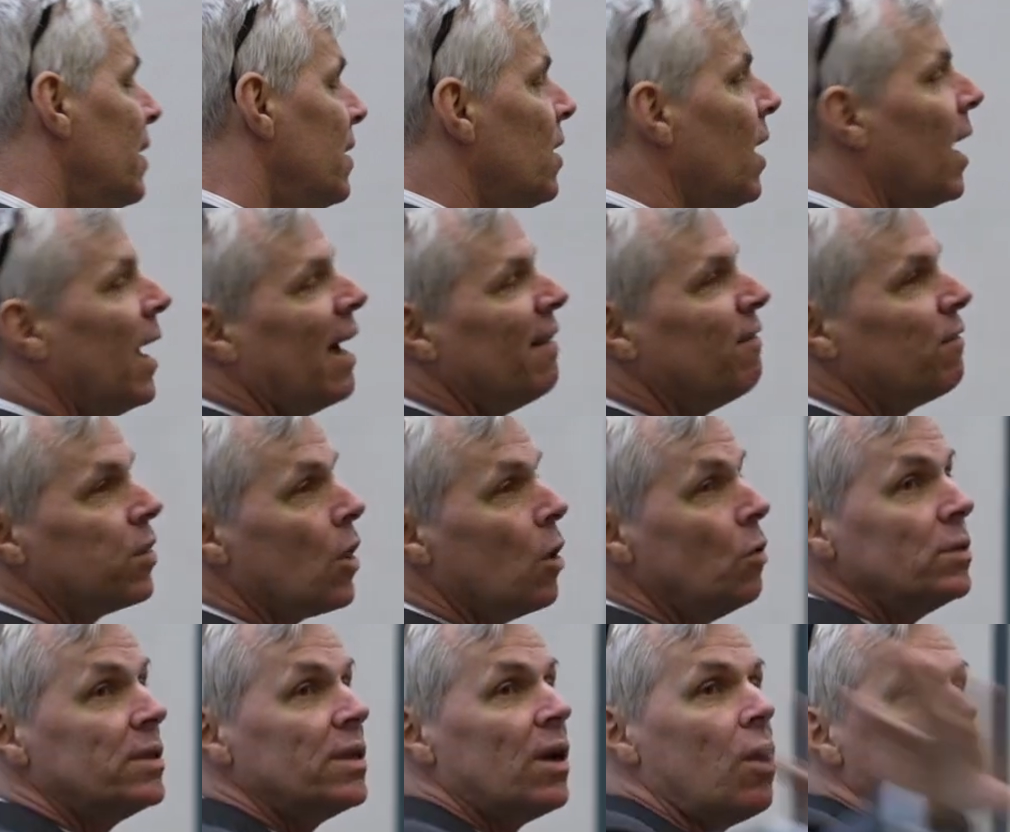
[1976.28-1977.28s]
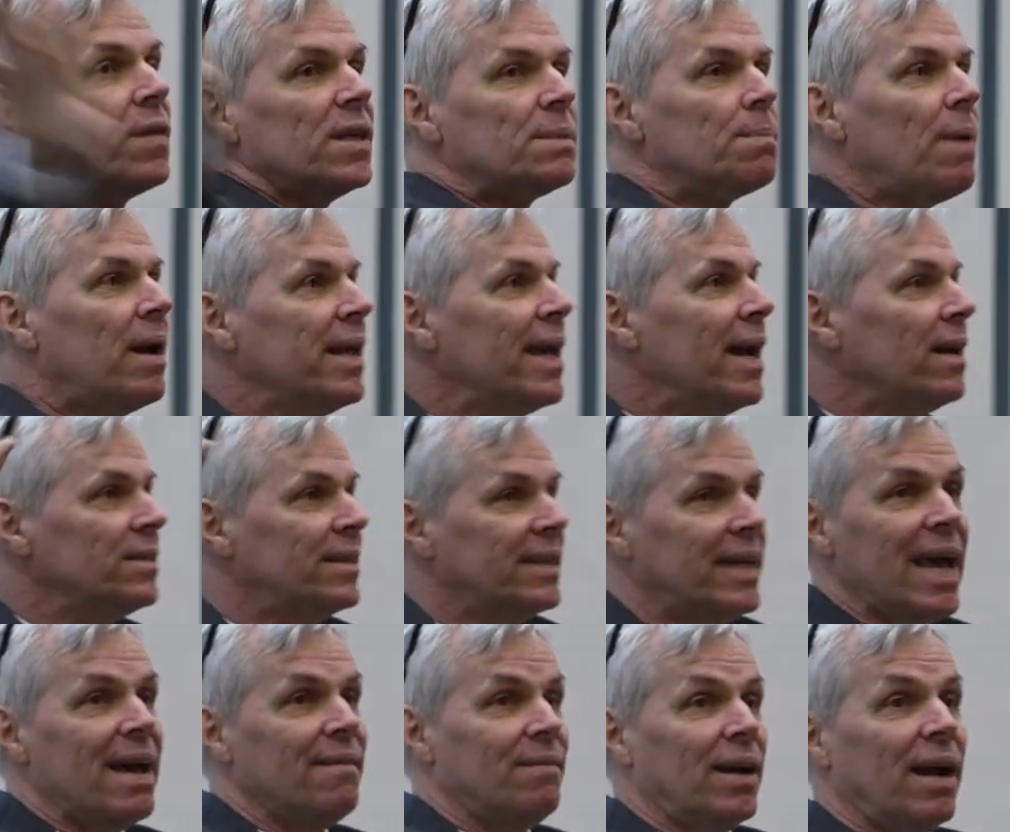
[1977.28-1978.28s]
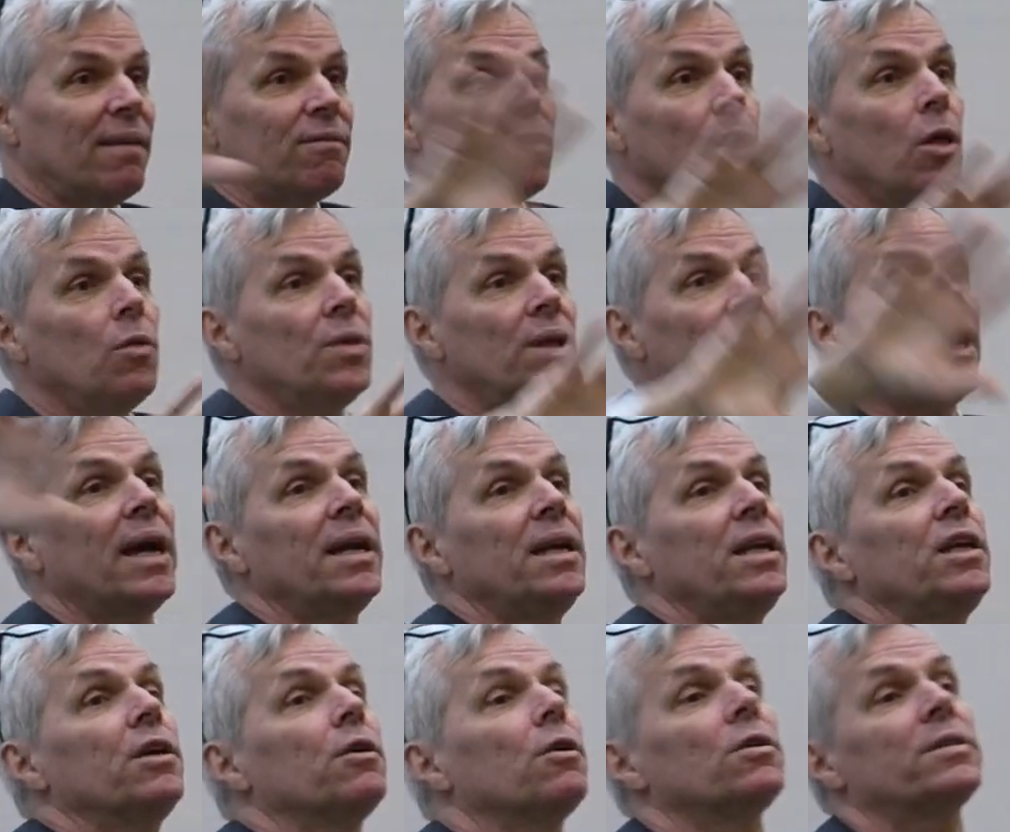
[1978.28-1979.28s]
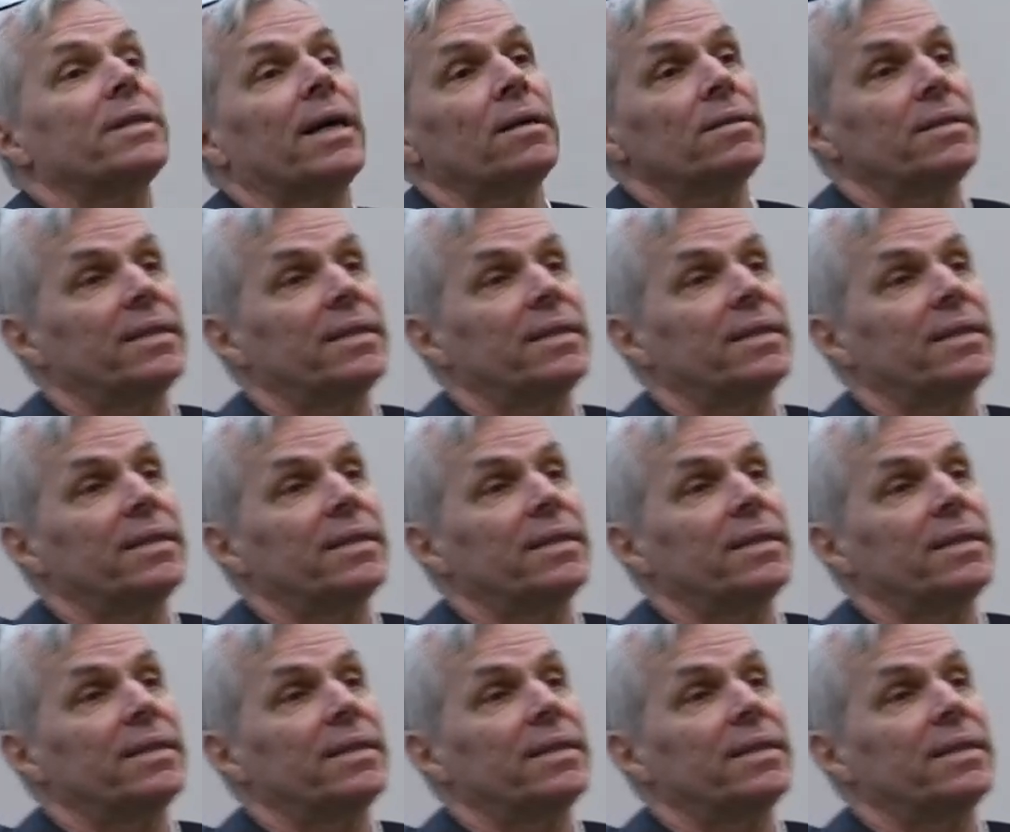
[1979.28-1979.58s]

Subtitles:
no, I've loaned all this money out to Gavin. I've loaned the 90 euros out